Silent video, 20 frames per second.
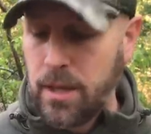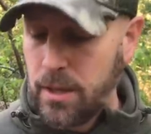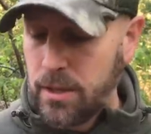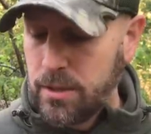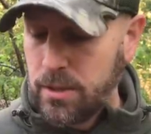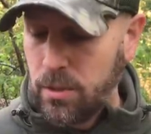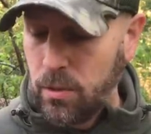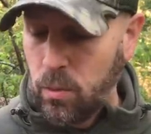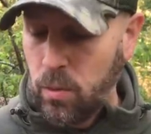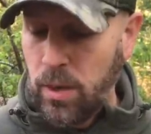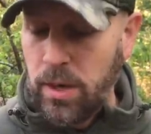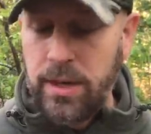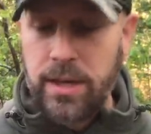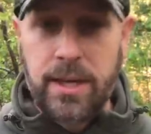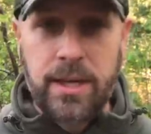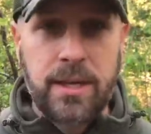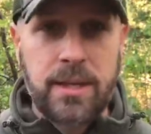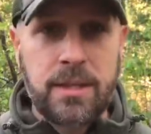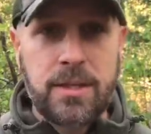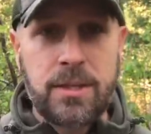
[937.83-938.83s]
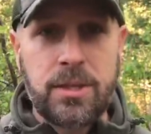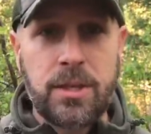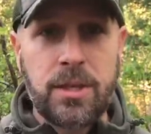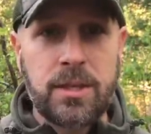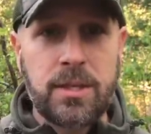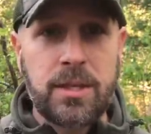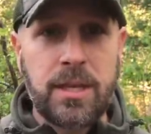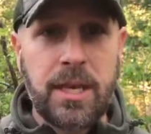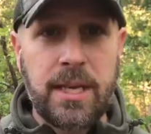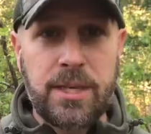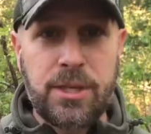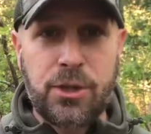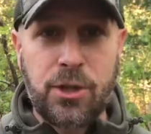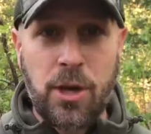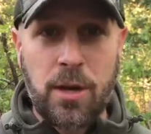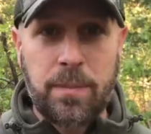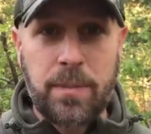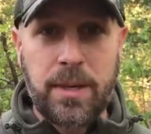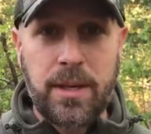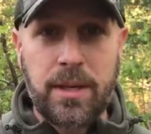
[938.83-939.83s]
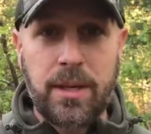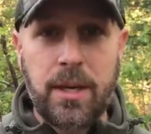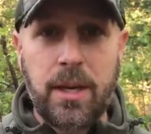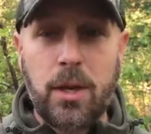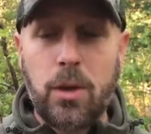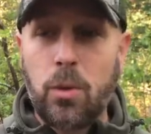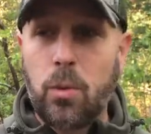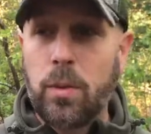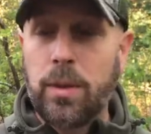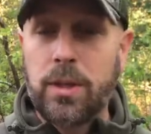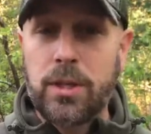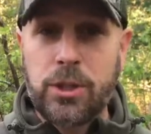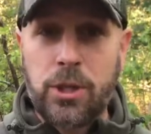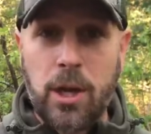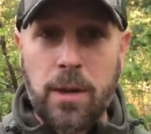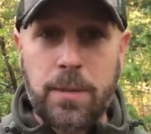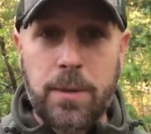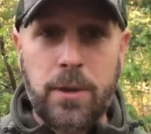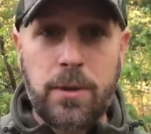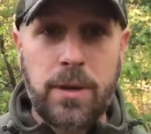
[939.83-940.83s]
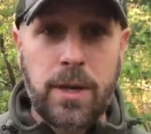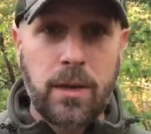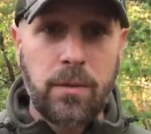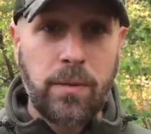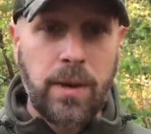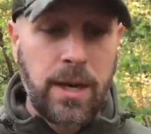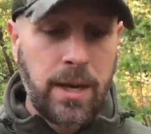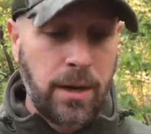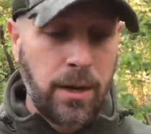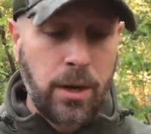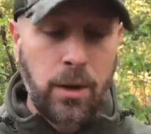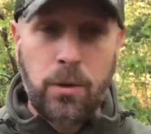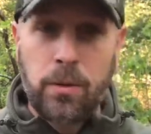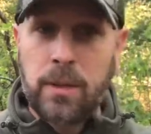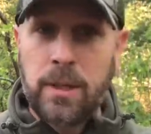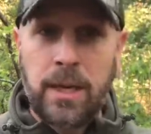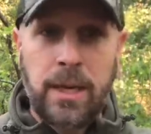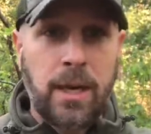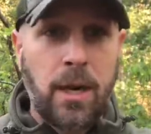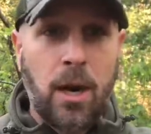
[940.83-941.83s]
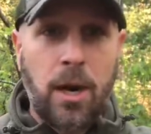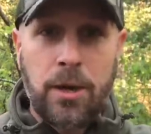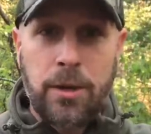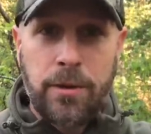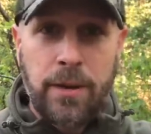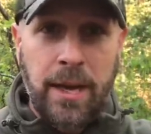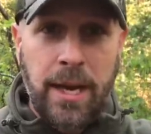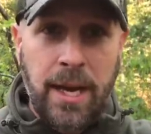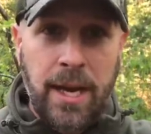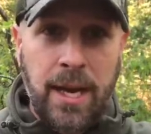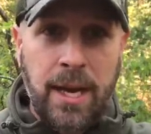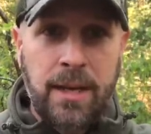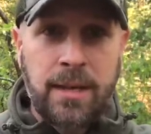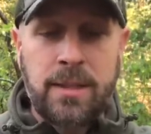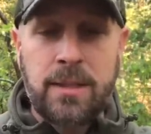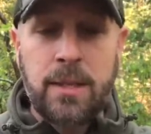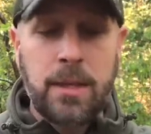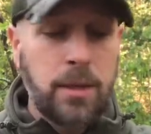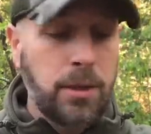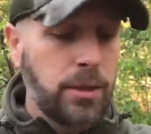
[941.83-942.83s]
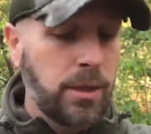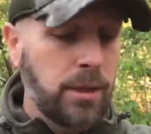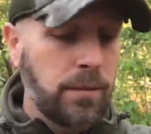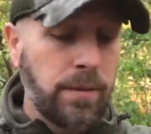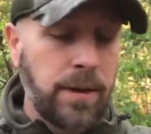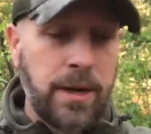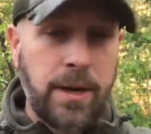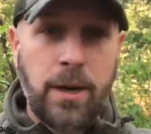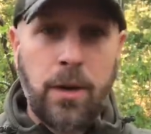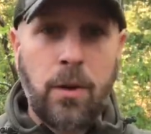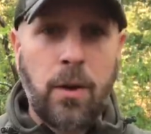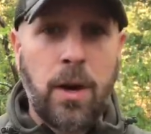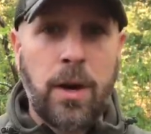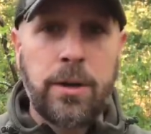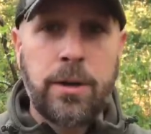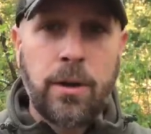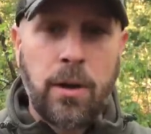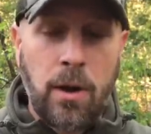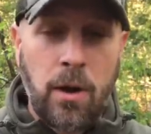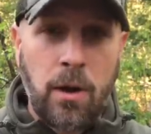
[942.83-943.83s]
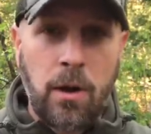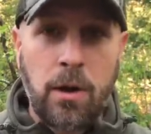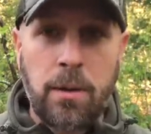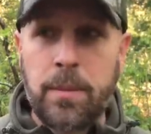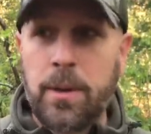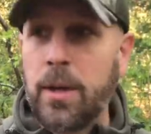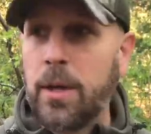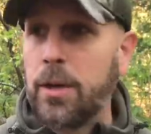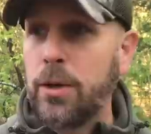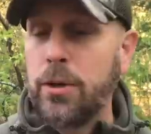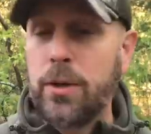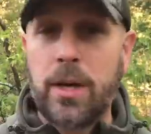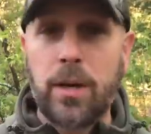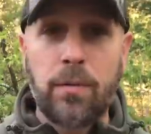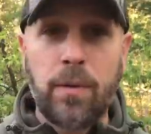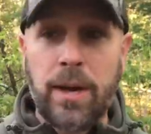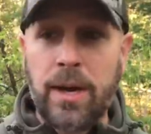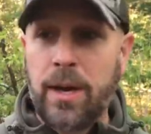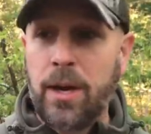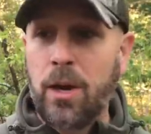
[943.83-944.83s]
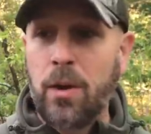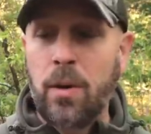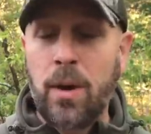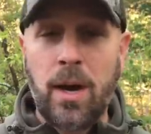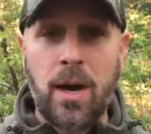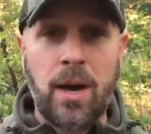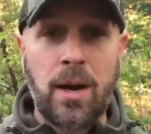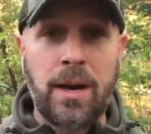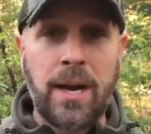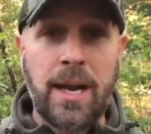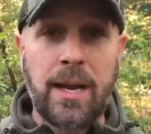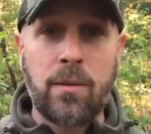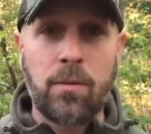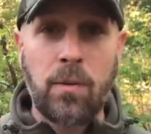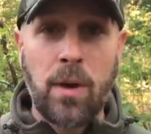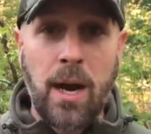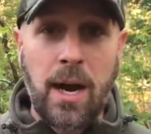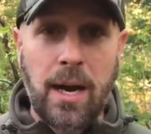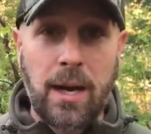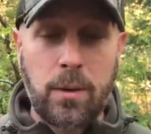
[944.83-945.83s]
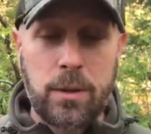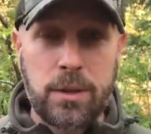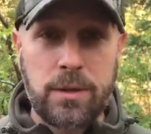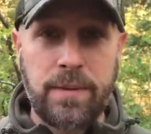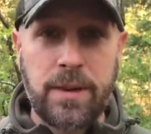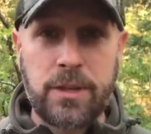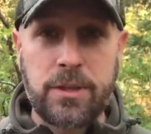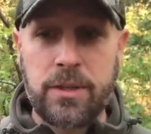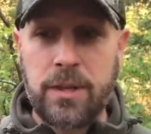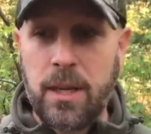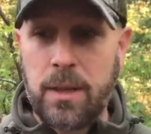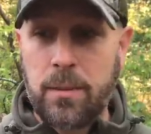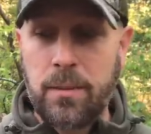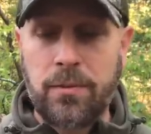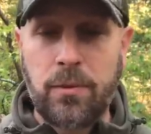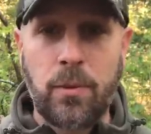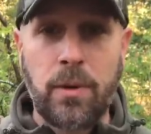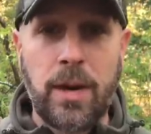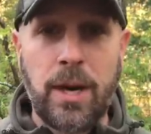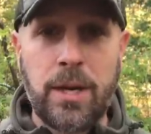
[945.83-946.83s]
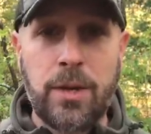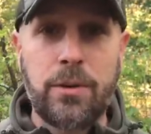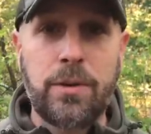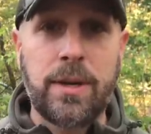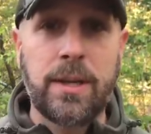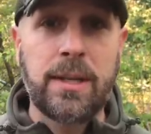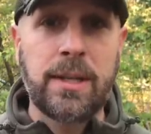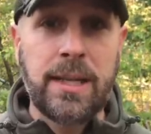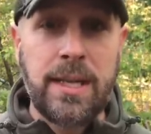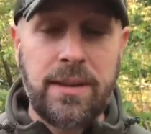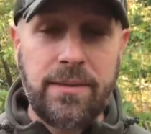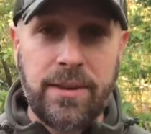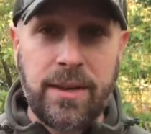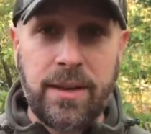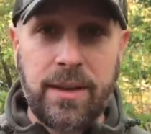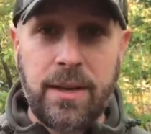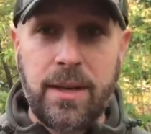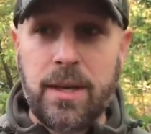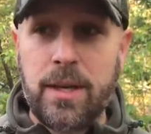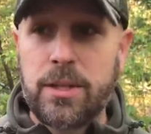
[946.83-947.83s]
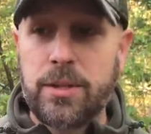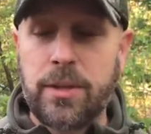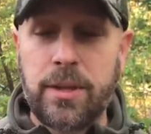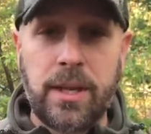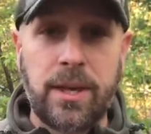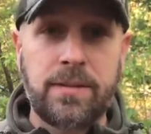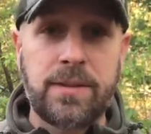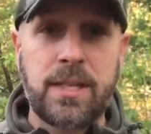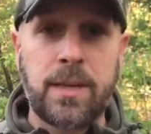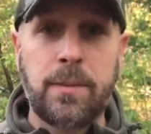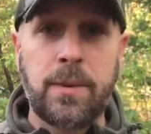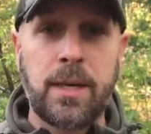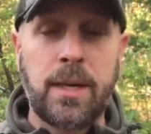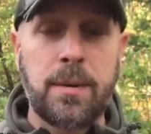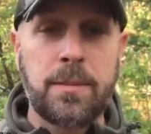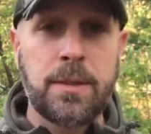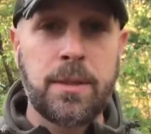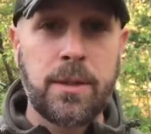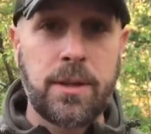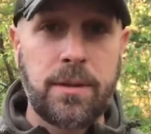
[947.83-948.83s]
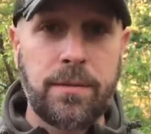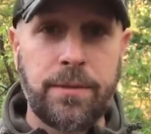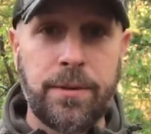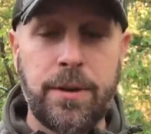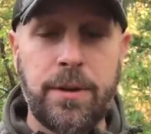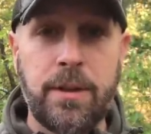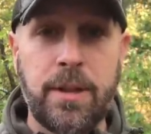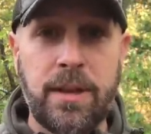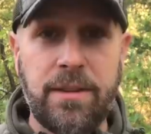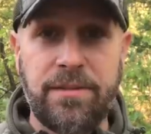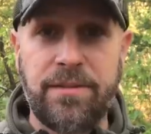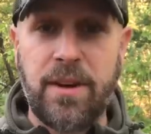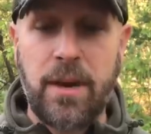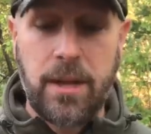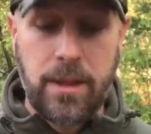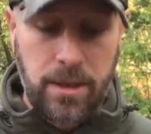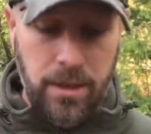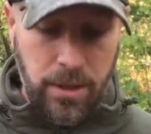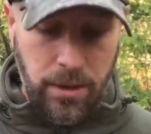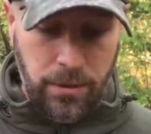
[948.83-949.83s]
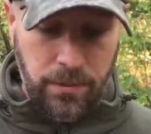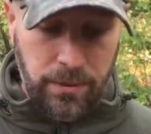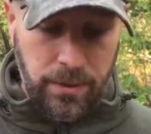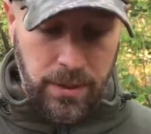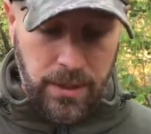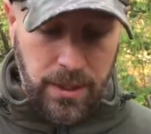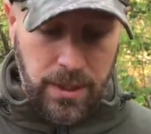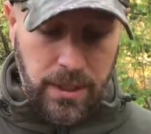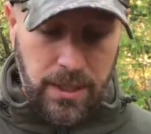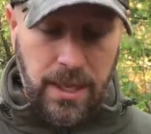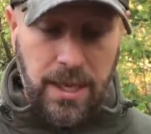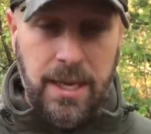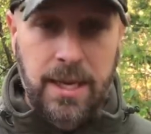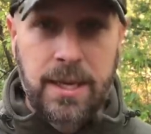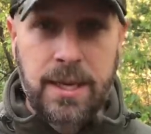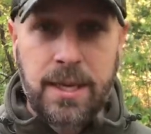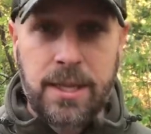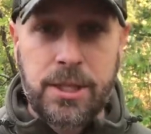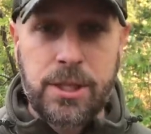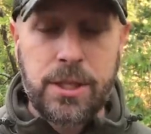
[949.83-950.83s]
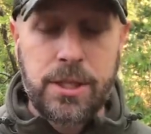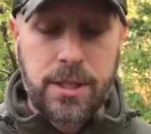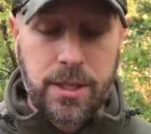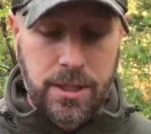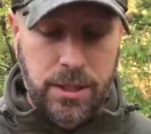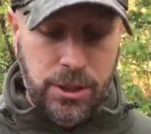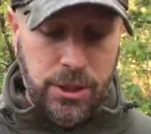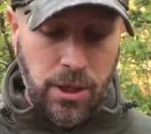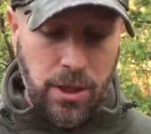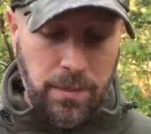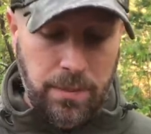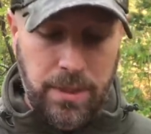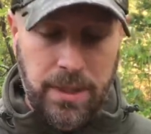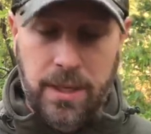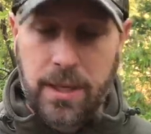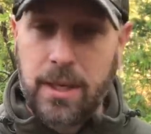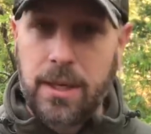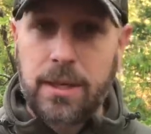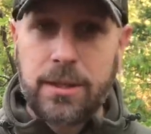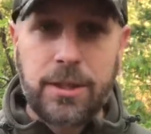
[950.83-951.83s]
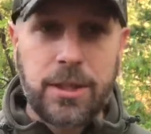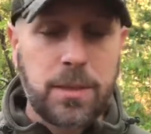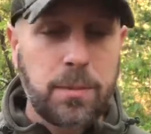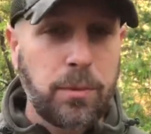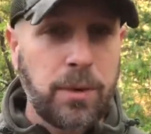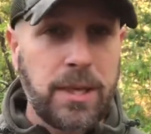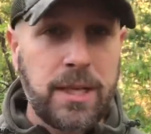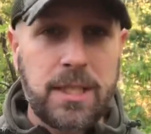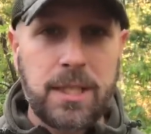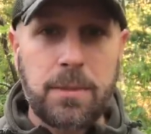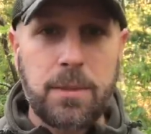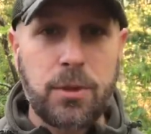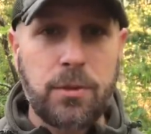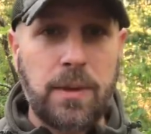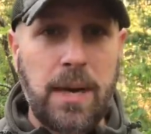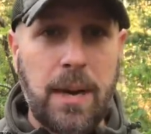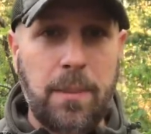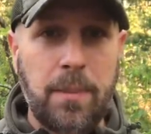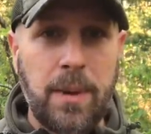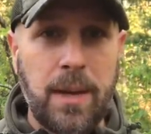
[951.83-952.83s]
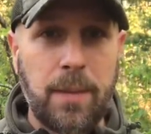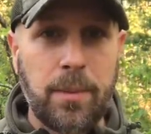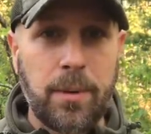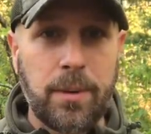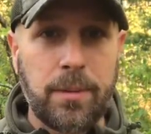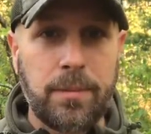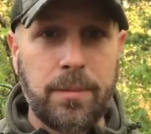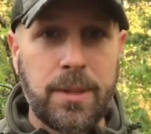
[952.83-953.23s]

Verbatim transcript: So one is just a Sharpie. With a Sharpie, you can write a note like on your hand, you can write a note on your arm, you could write a note on a rock, which I've actually done before, and you could leave it so that if someone comes looking for you, they find the note. Now, in addition to the Sharpie, just bring some scrap paper.